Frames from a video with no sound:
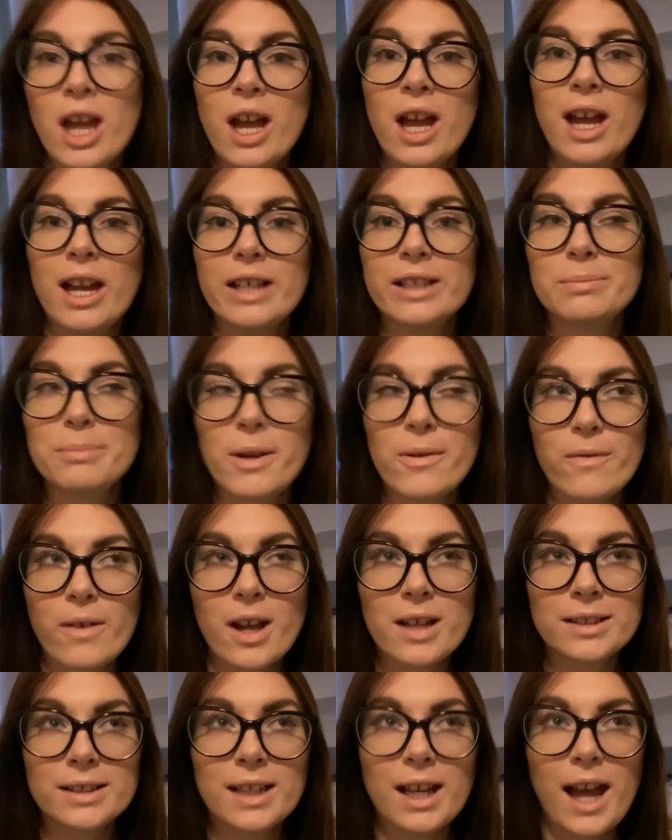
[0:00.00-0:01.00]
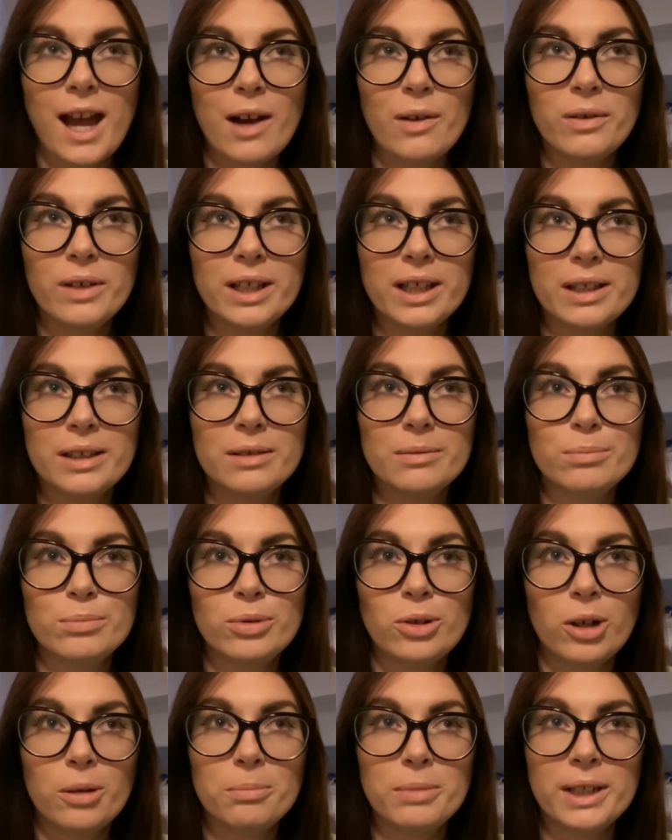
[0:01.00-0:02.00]
It's my first outing
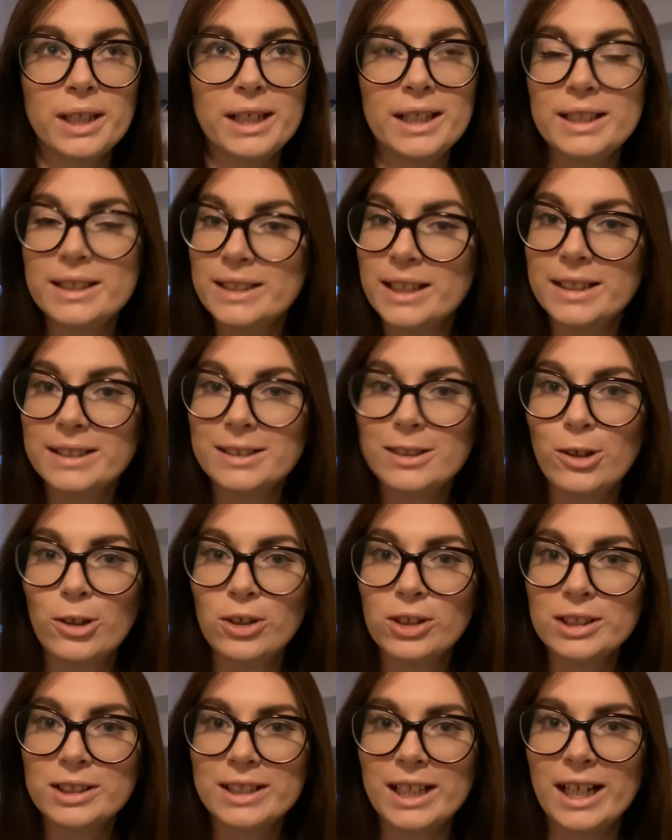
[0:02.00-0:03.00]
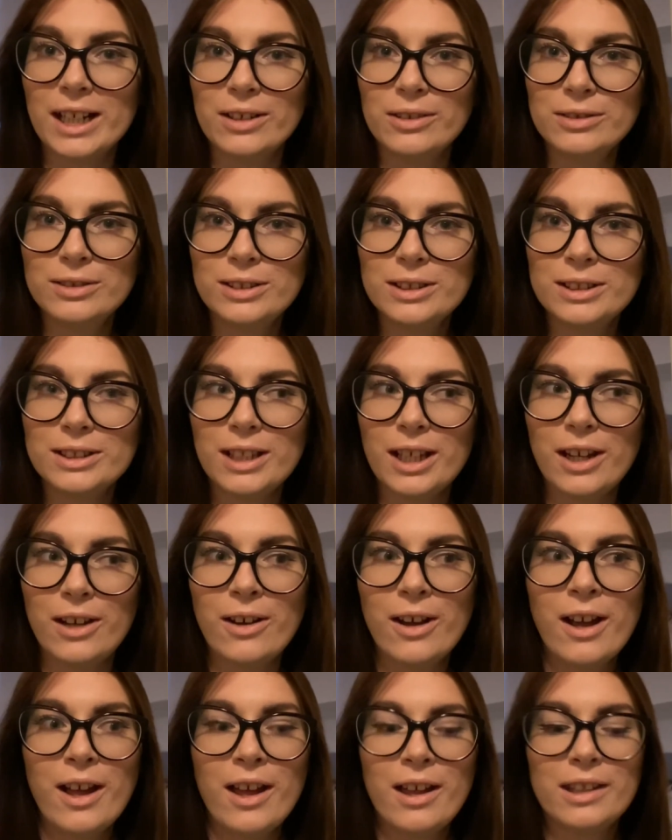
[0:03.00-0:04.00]
properly since lockdown, so
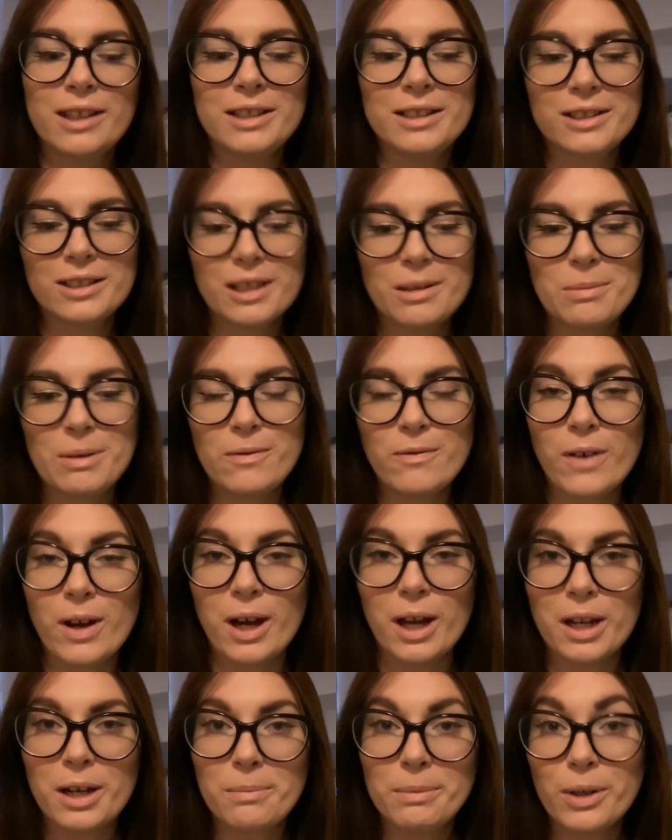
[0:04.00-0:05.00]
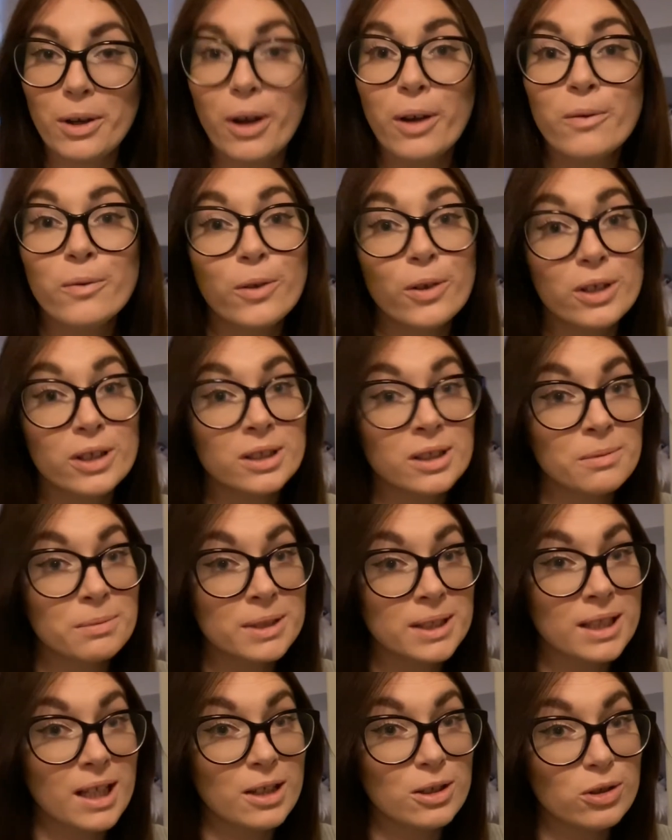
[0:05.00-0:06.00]
this is going to be fun. I'm going for a
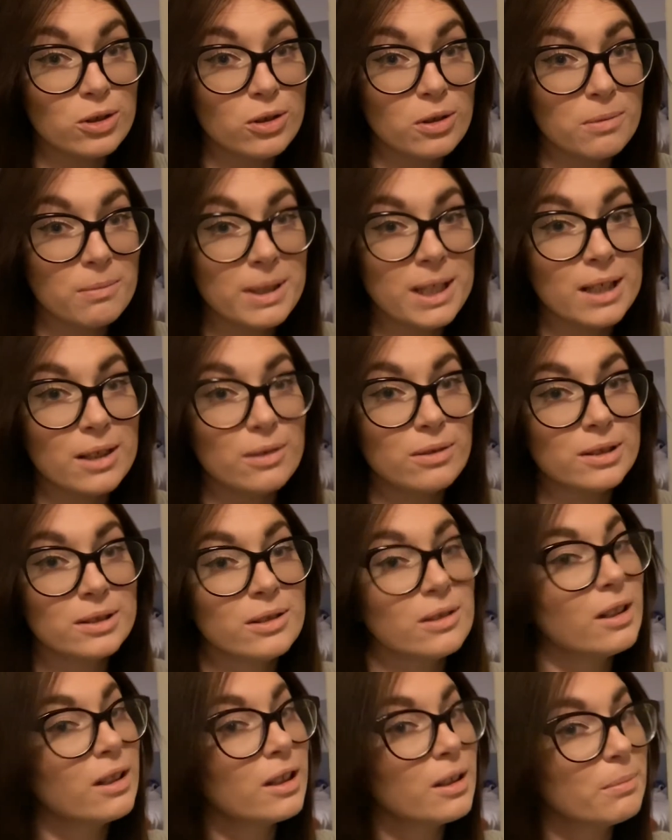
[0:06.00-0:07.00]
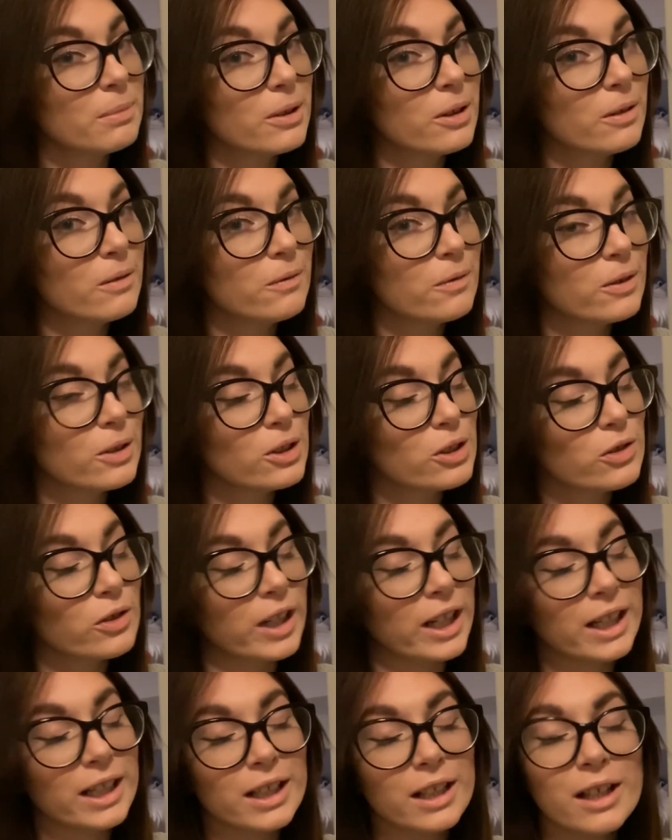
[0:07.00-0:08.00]
substantial meal. It's not like I'm going for a
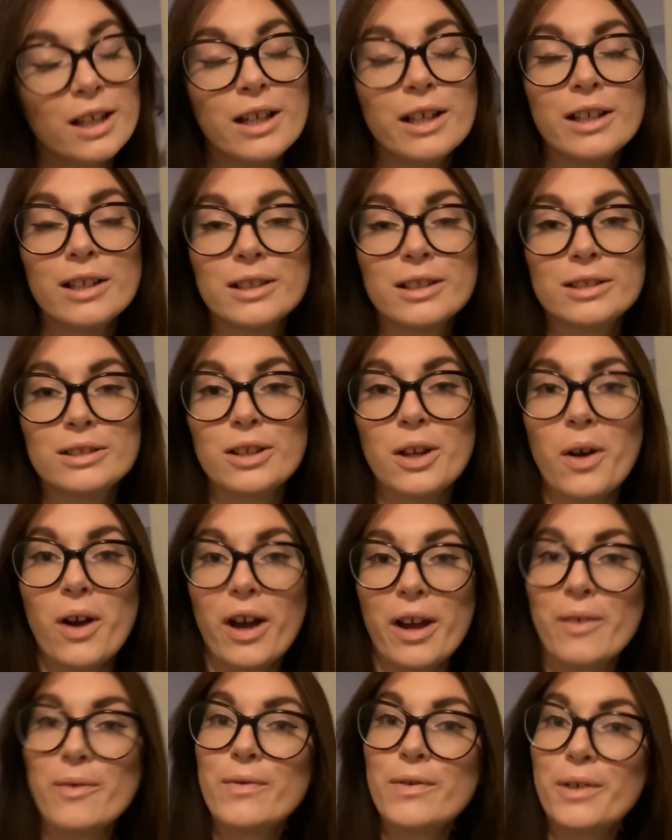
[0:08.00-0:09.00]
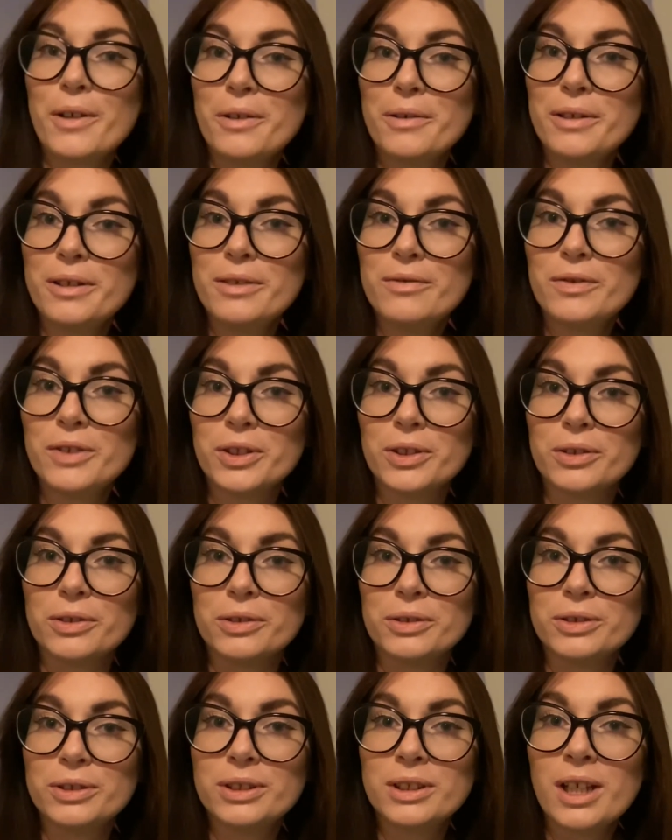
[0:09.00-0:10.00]
drink, so I'm following the
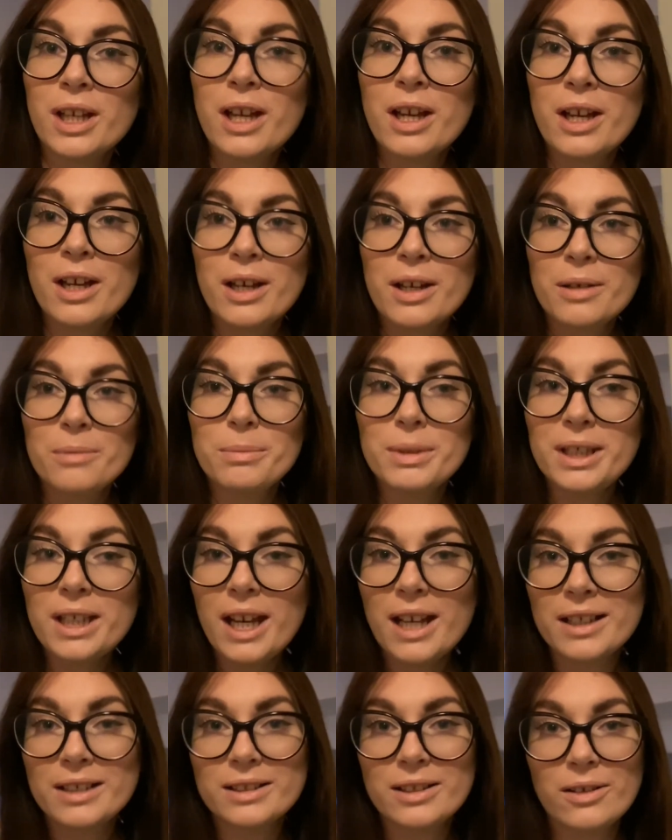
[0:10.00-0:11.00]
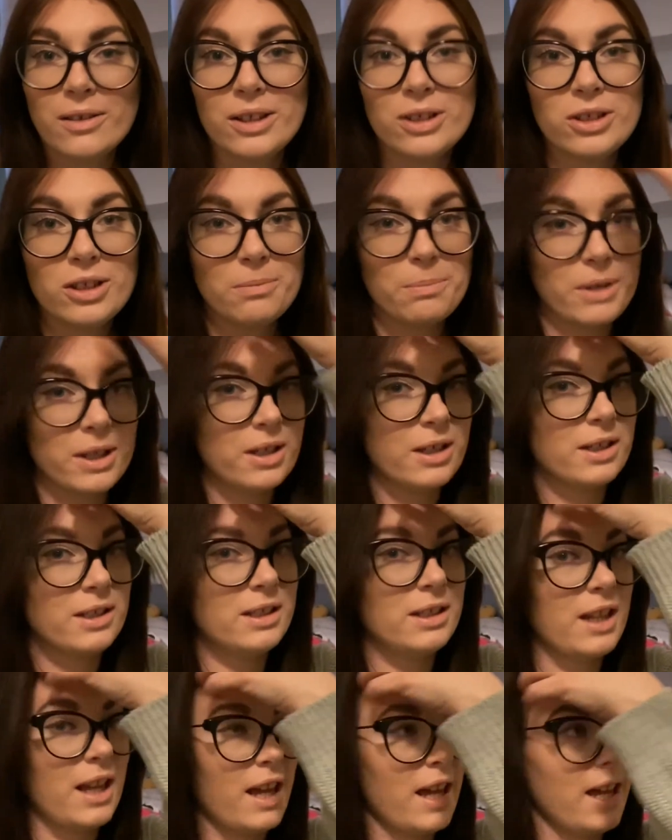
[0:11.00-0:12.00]
rules. But yeah, so it should be a good
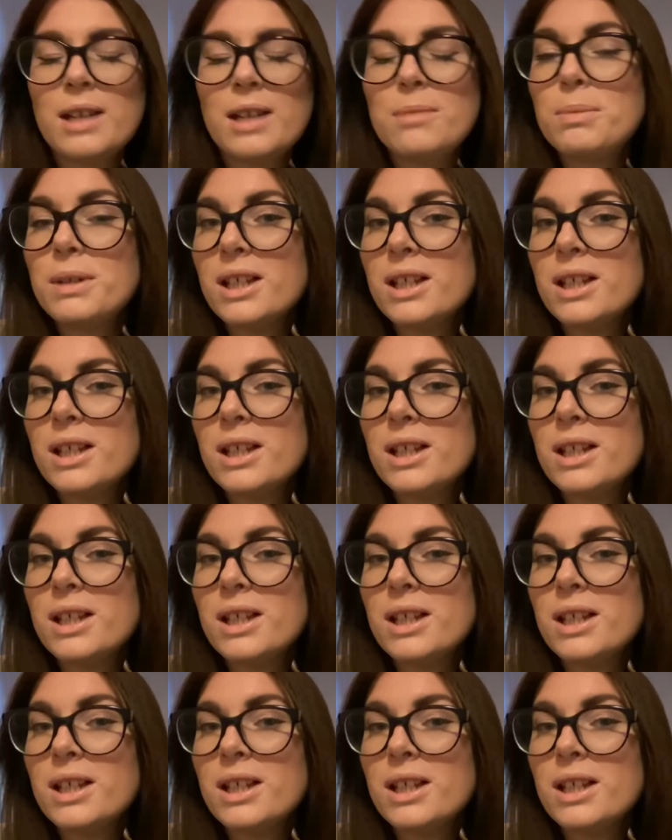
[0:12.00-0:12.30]
day.